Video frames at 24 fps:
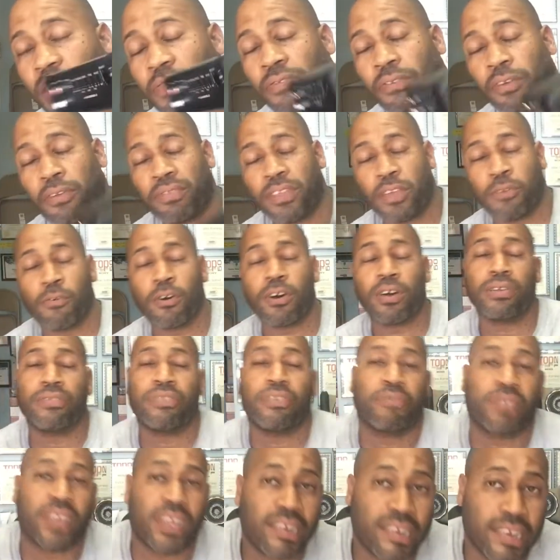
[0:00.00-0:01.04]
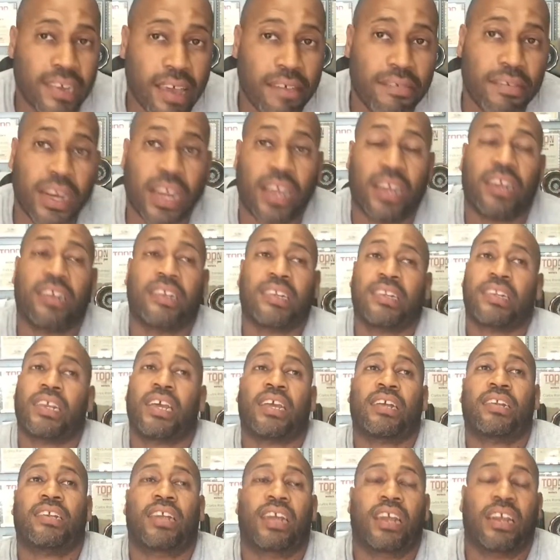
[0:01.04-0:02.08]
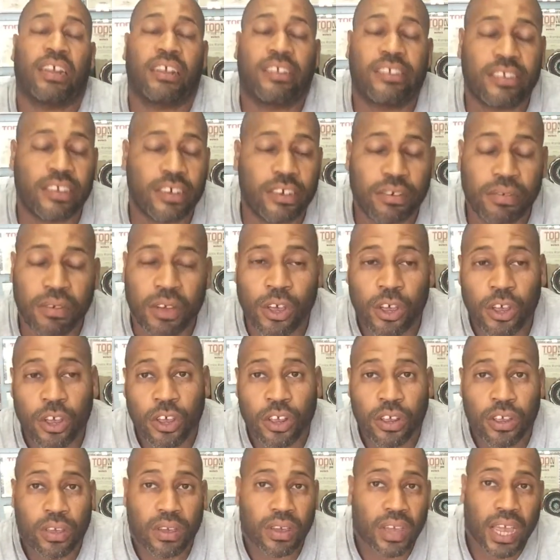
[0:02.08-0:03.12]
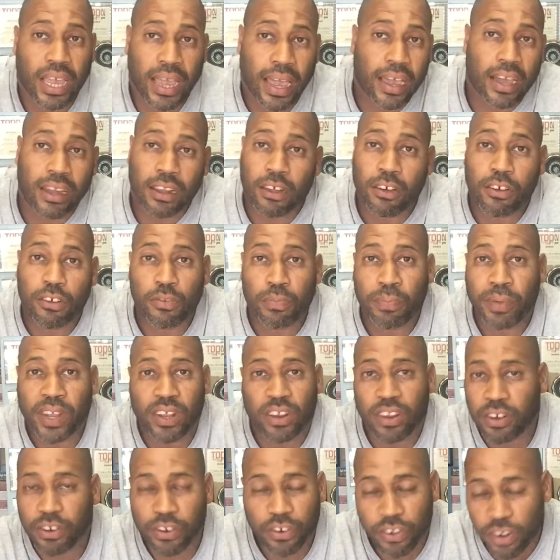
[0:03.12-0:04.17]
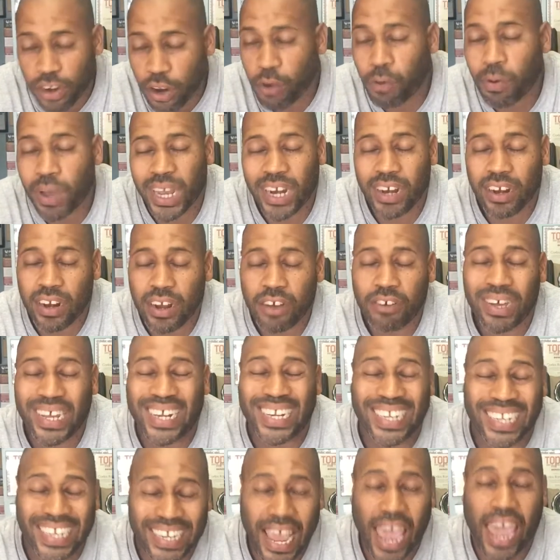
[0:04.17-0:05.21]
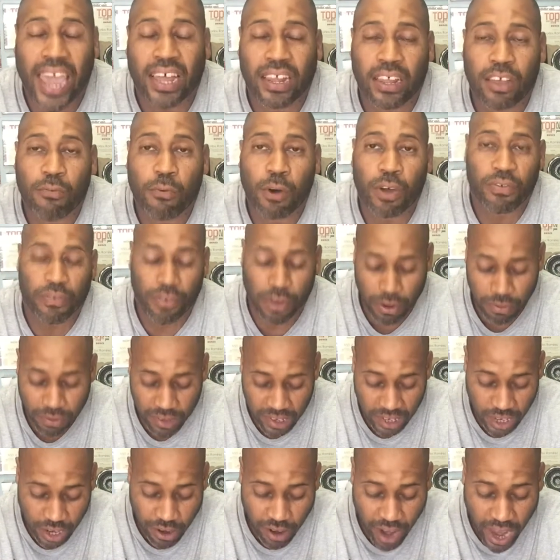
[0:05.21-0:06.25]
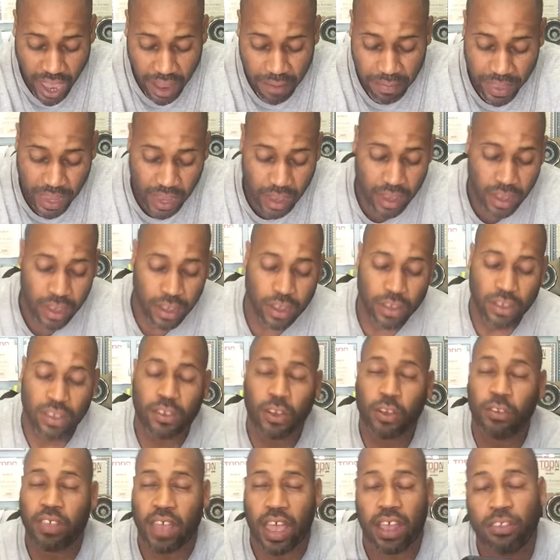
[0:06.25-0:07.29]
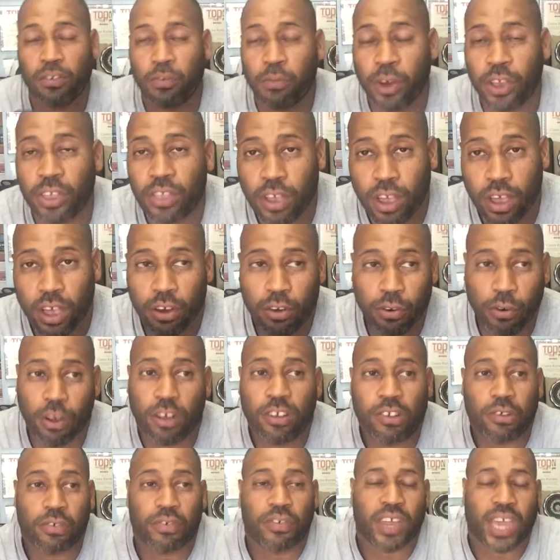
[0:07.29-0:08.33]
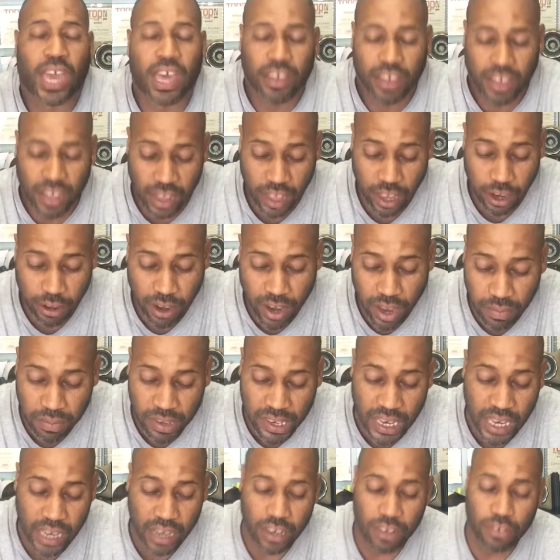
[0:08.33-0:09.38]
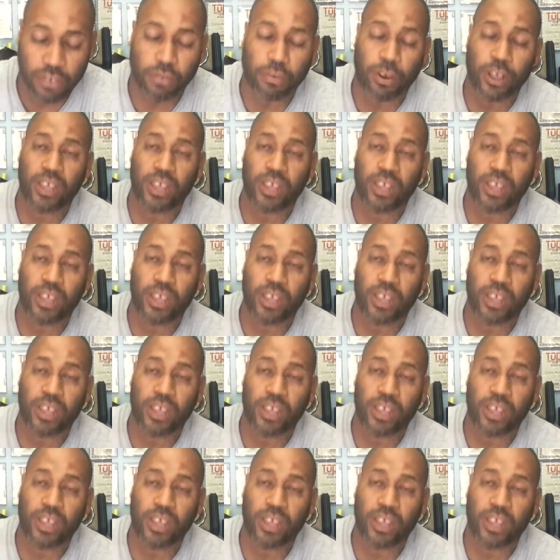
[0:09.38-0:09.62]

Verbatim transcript: be 51, 57, 86, 92. You can get close, but there's no way to know exactly what frequency you're at. So that's where the crossover calculator comes in. It's